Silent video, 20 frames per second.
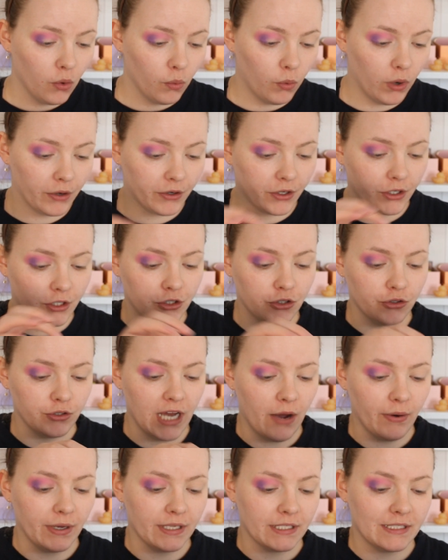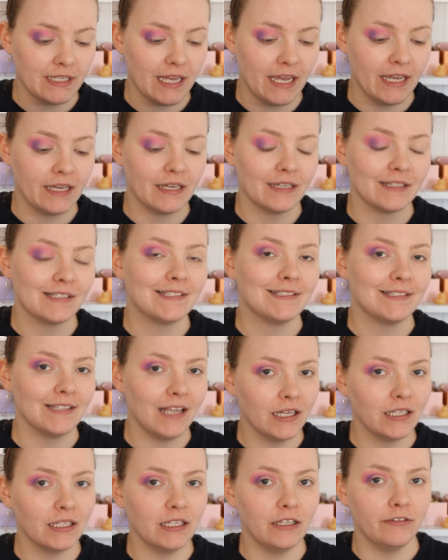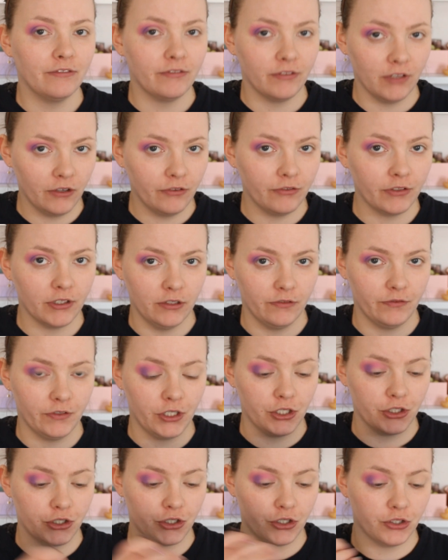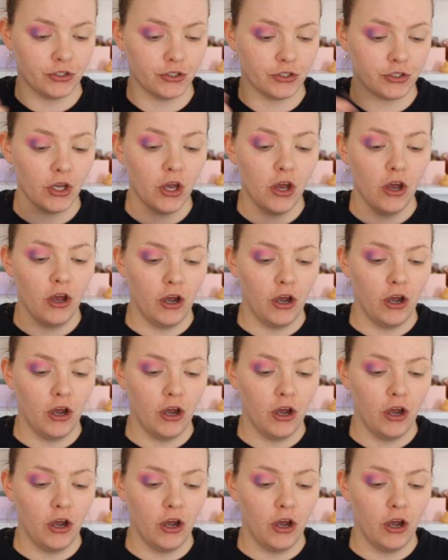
what I'm going to do now is take slightly fluffier versions